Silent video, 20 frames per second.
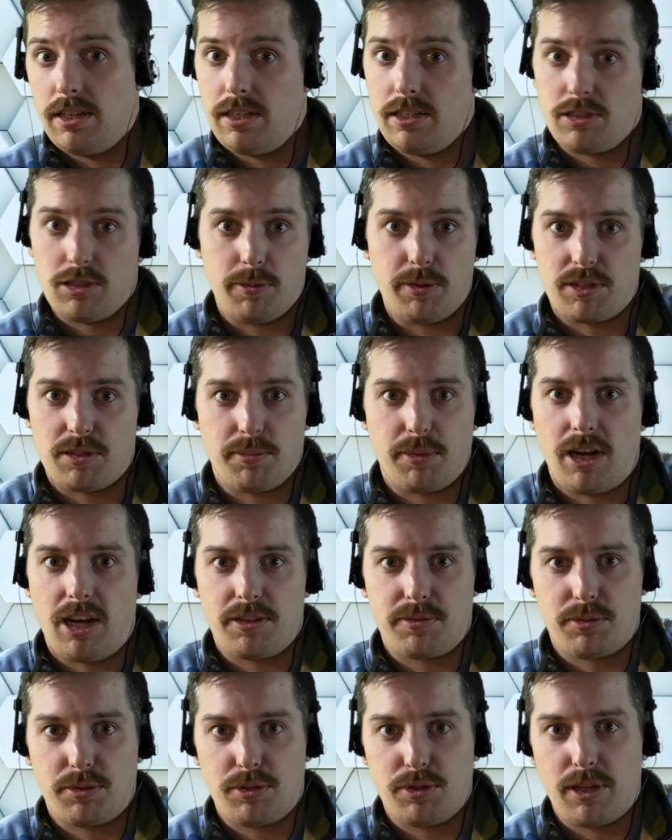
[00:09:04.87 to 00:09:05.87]
it's almost
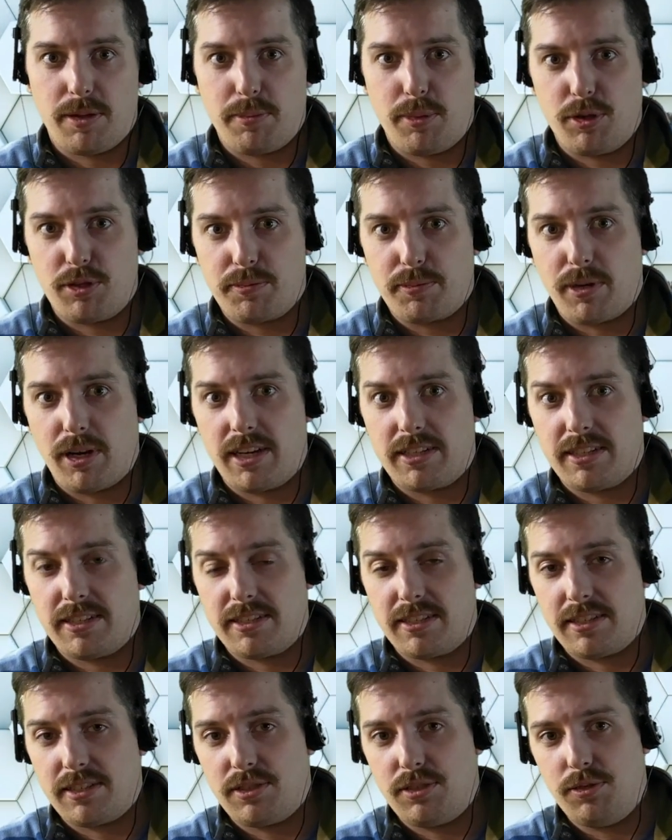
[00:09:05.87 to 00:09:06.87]
impossible to do that
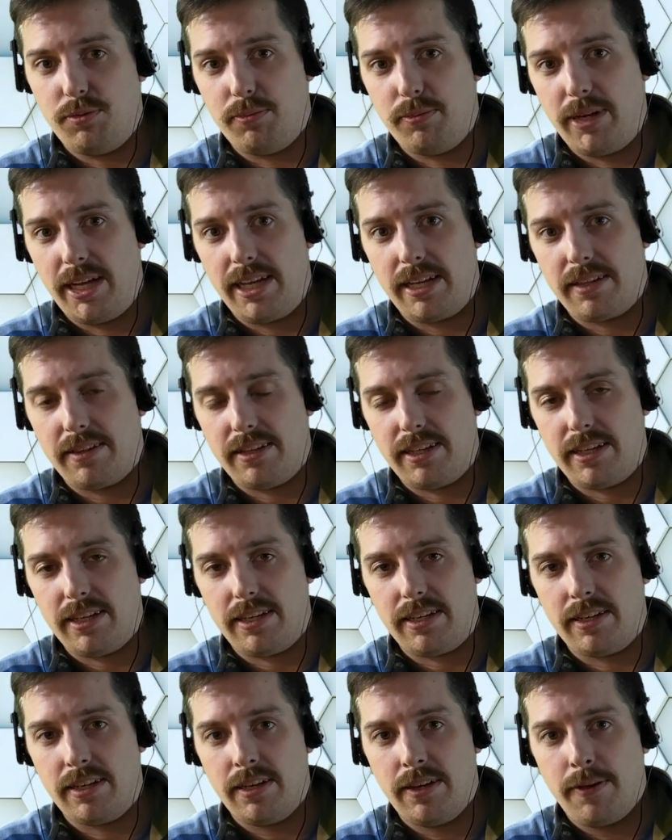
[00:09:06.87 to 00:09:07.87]
post-processing to make
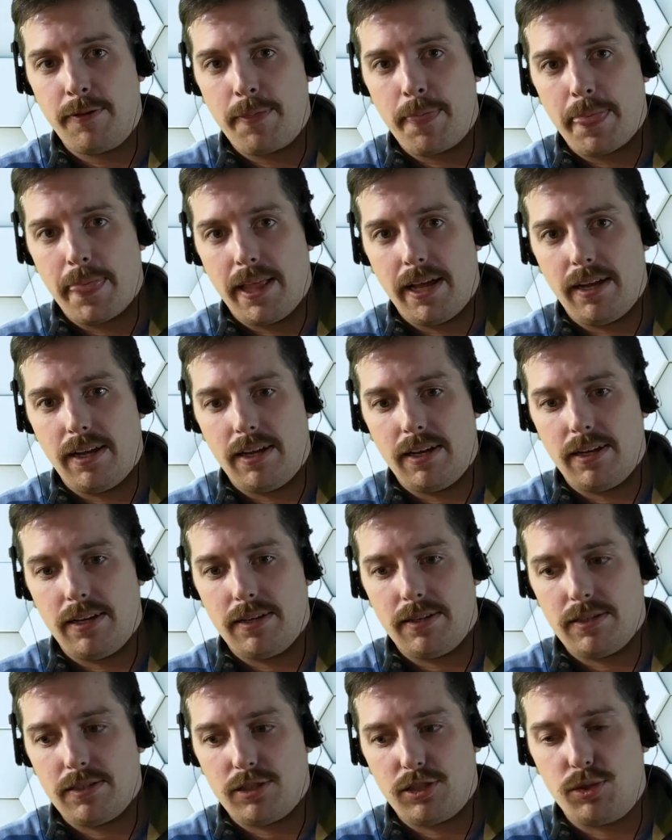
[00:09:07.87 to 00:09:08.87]
the
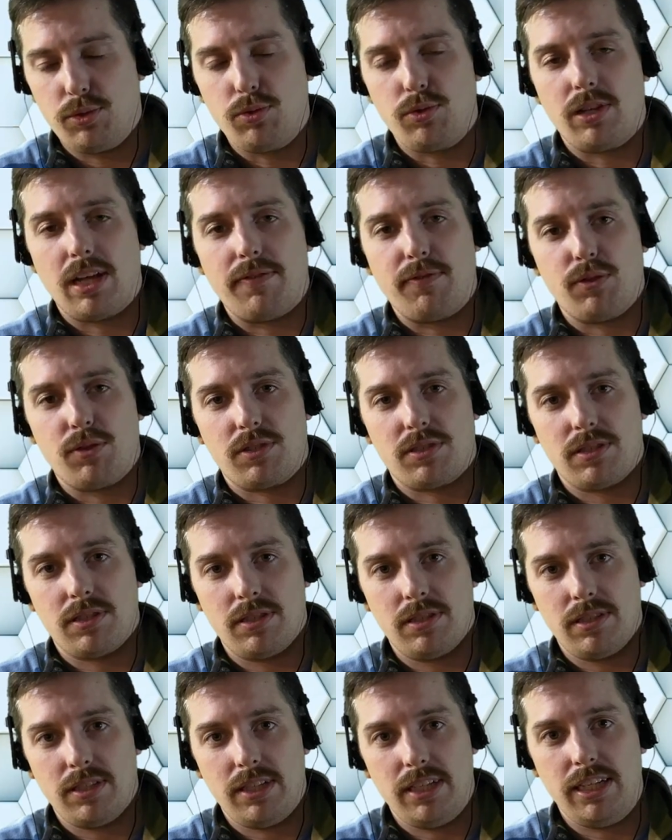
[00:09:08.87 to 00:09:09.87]
two levels
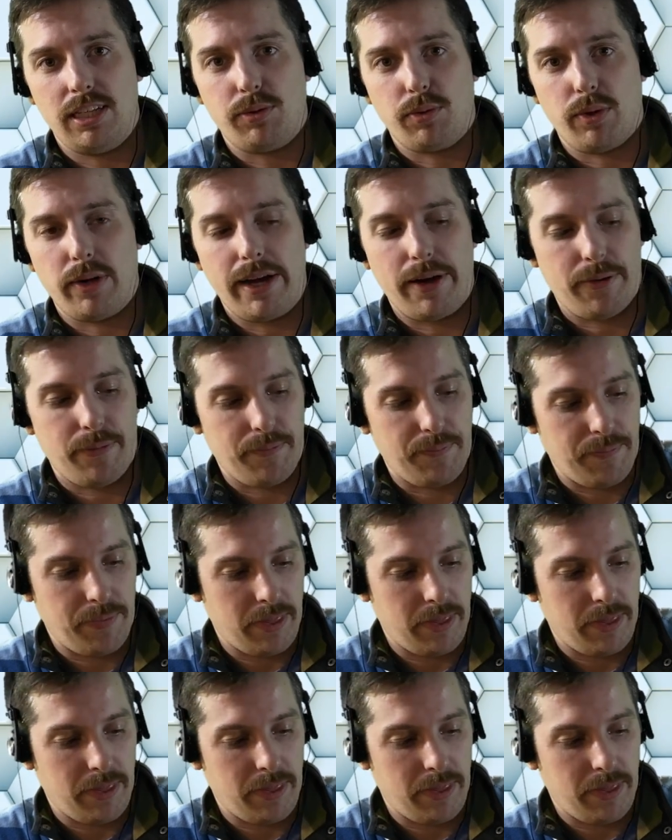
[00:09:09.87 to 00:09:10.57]
equal out.